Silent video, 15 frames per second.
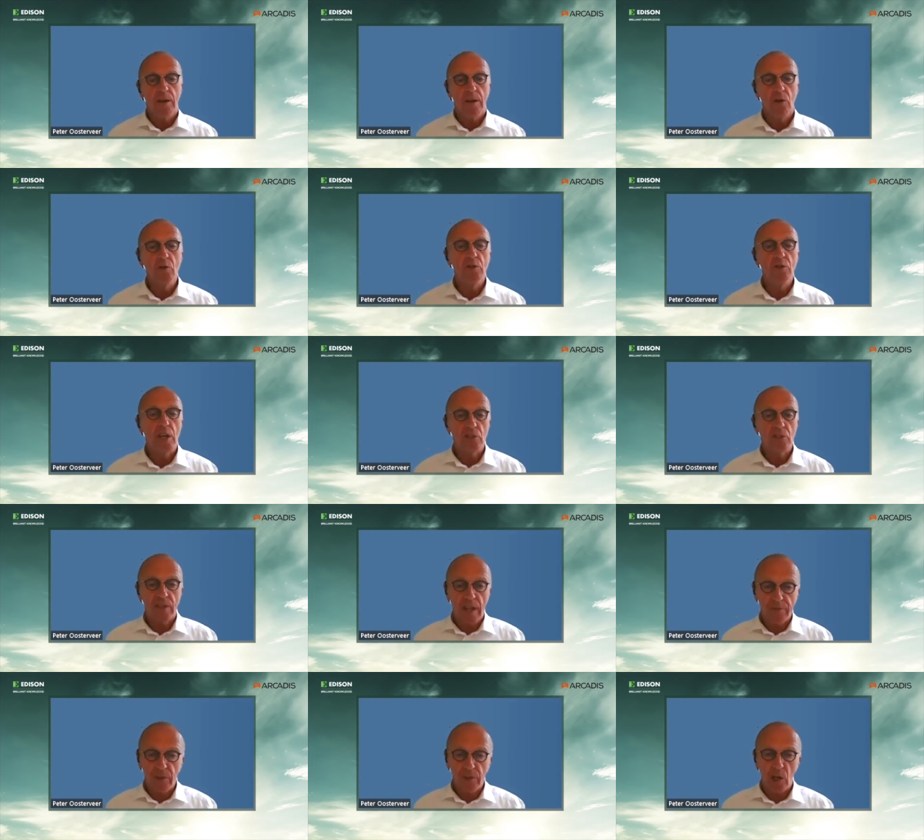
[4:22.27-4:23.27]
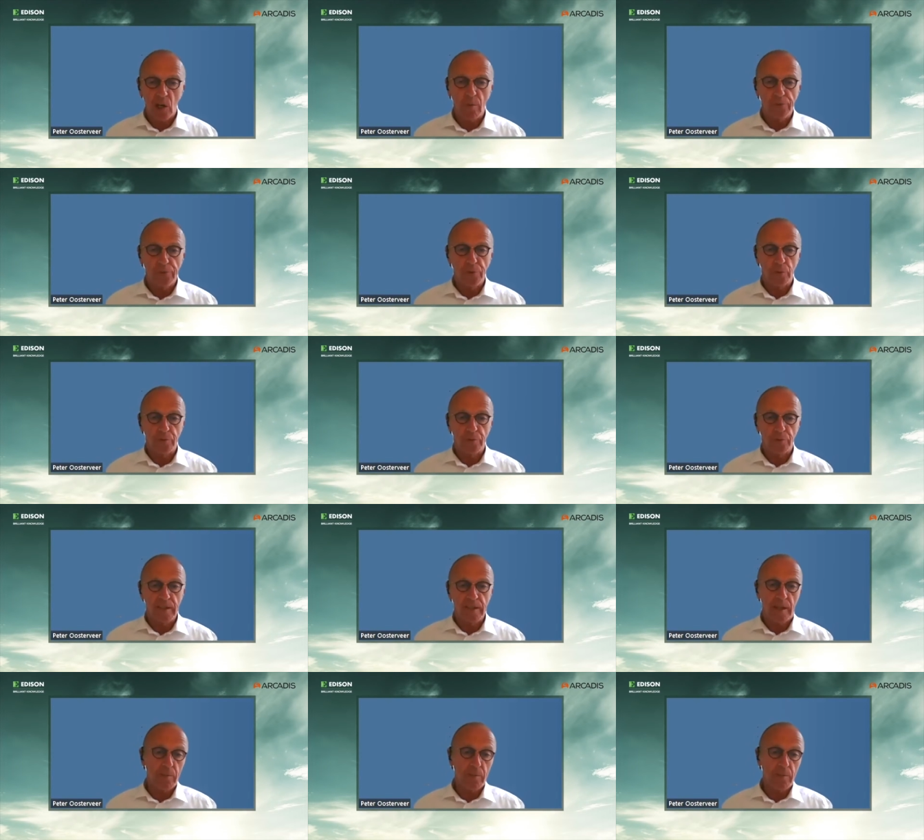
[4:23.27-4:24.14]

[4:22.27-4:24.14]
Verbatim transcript: who doesn't have the global footprint.